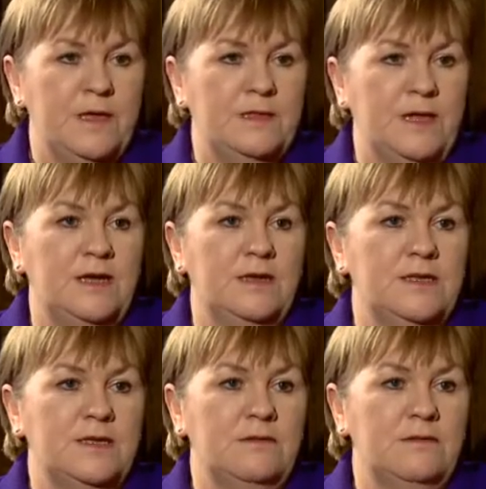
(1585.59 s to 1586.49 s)
that
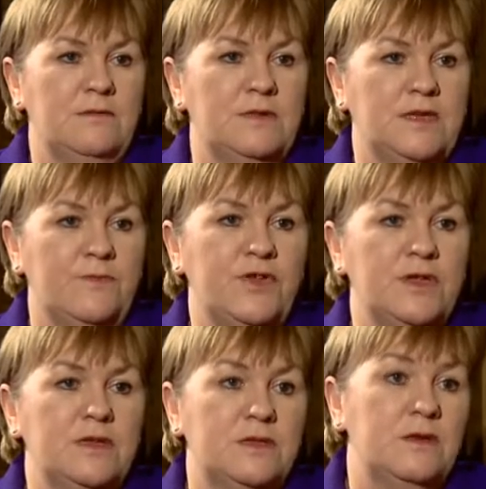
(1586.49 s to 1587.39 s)
is
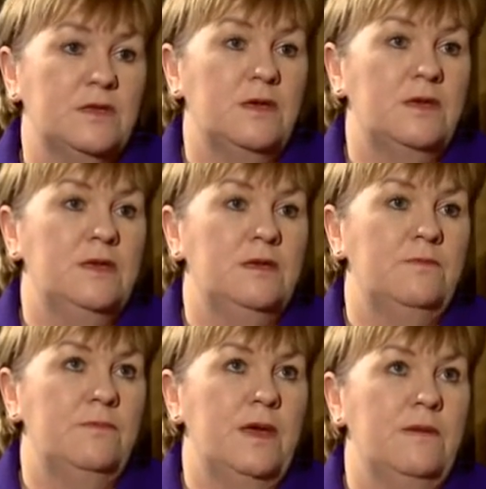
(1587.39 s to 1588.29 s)
something that is
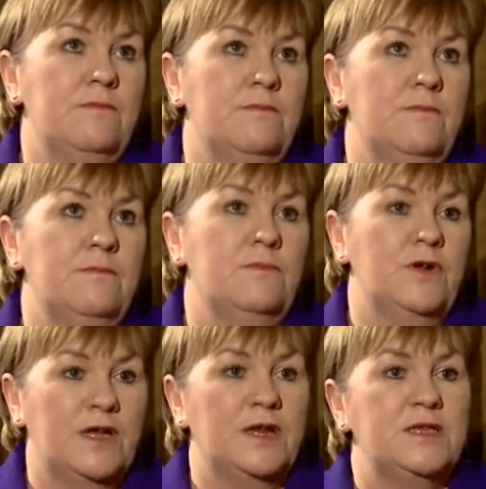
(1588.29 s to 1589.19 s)

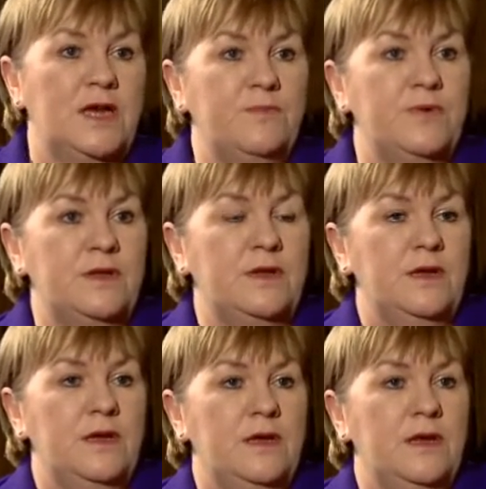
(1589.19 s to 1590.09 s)
more likely to happen
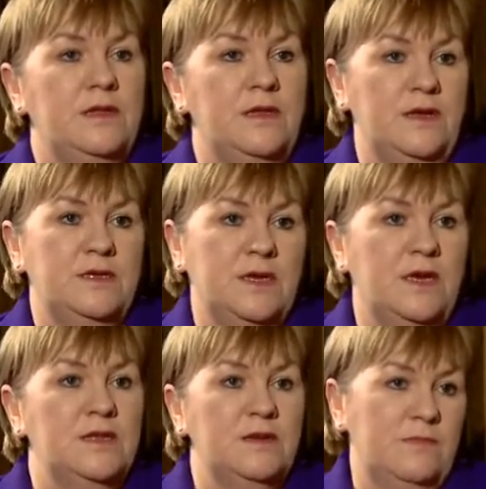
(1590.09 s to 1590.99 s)
in the United
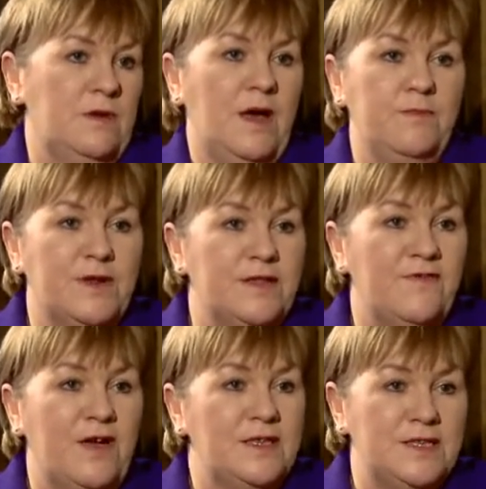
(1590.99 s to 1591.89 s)
Kingdom.
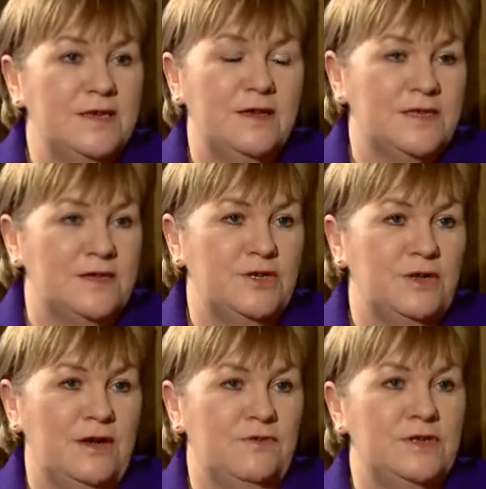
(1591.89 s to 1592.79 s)
I see it as a
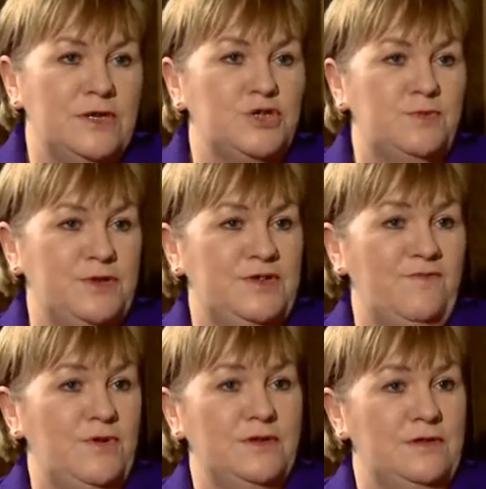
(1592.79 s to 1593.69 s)

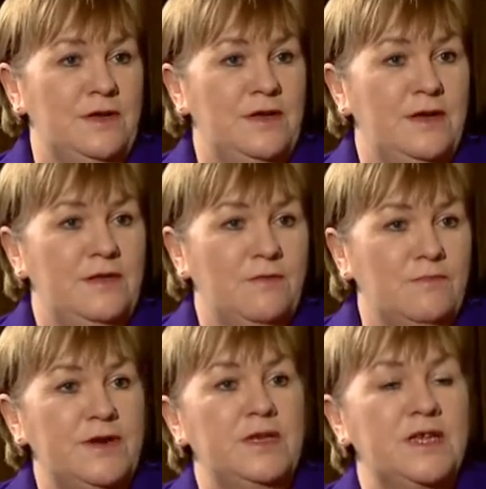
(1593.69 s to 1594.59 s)
redistributive model, that
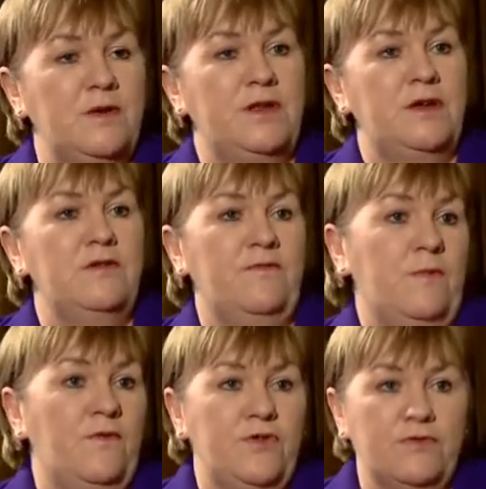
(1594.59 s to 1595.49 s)
money is coming out
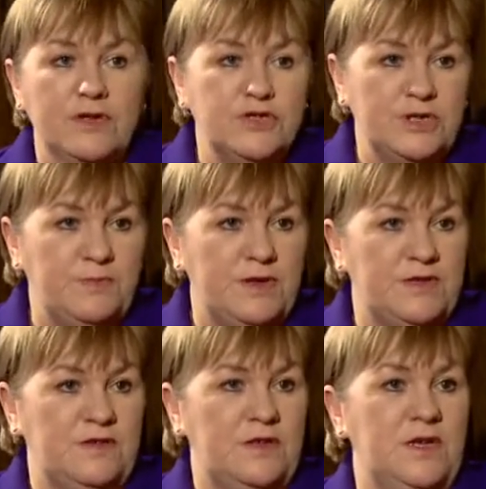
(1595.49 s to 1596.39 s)
of the richest
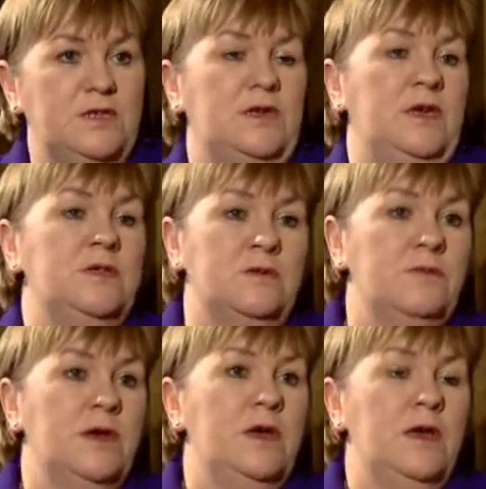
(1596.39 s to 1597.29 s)
bits of the United Kingdom
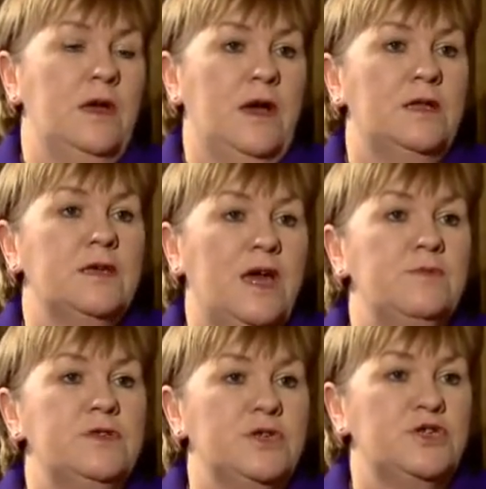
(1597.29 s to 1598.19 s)
and
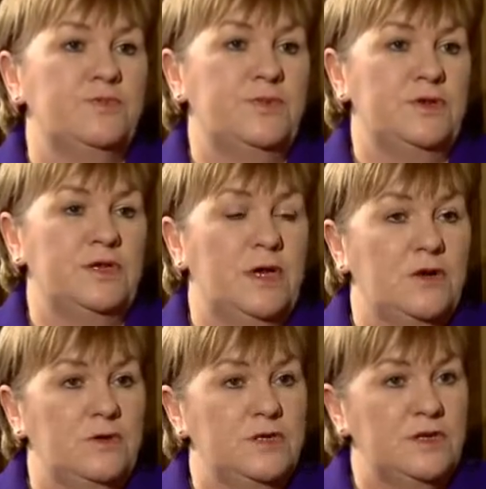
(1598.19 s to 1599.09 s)
can be distributed
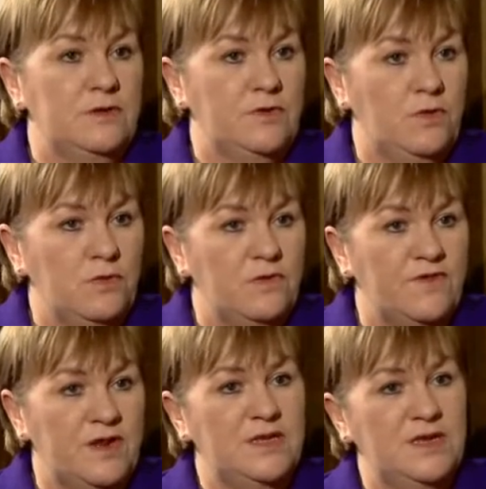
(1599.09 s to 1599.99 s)
across the whole of
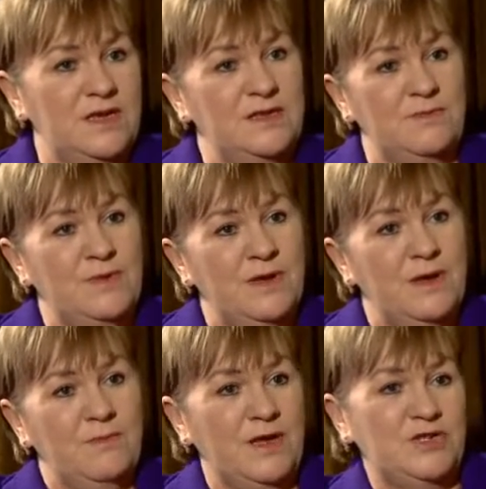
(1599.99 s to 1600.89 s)
the United Kingdom.
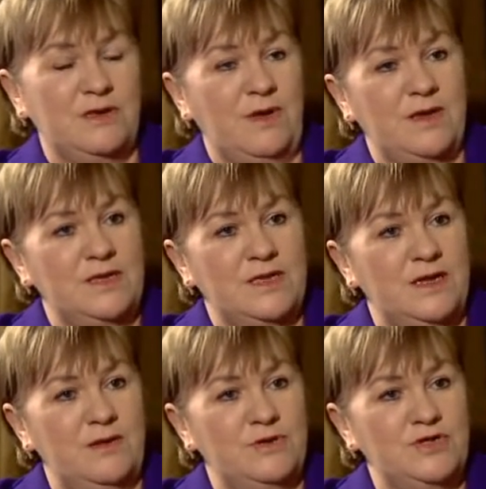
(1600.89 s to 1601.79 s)
My
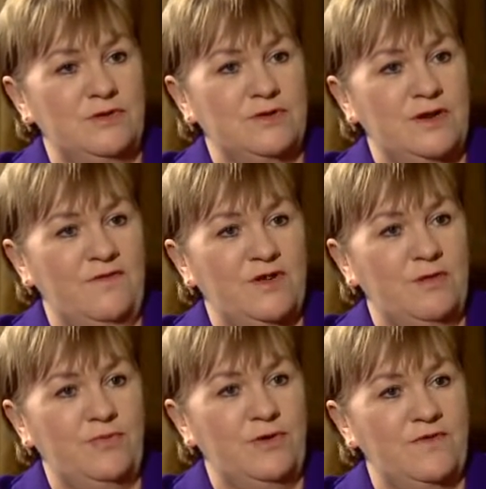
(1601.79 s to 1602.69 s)
concern about children living
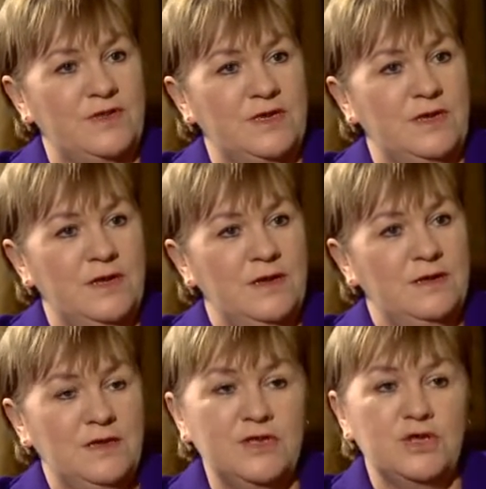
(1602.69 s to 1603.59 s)
in poverty
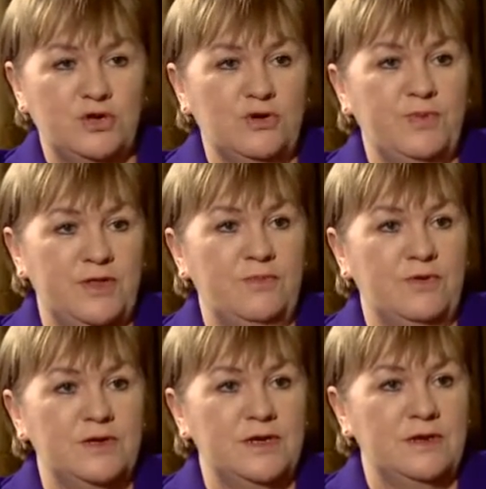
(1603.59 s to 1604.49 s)
doesn't stop at the
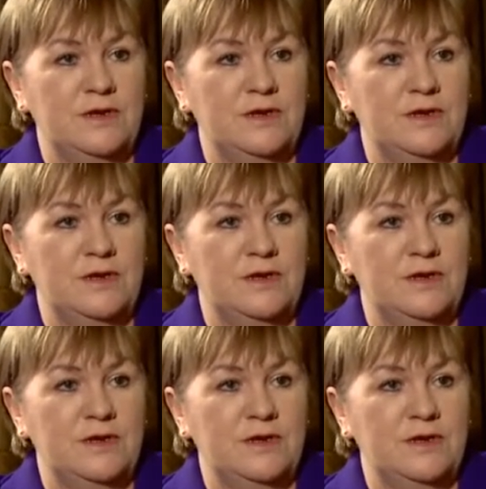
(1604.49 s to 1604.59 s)
border.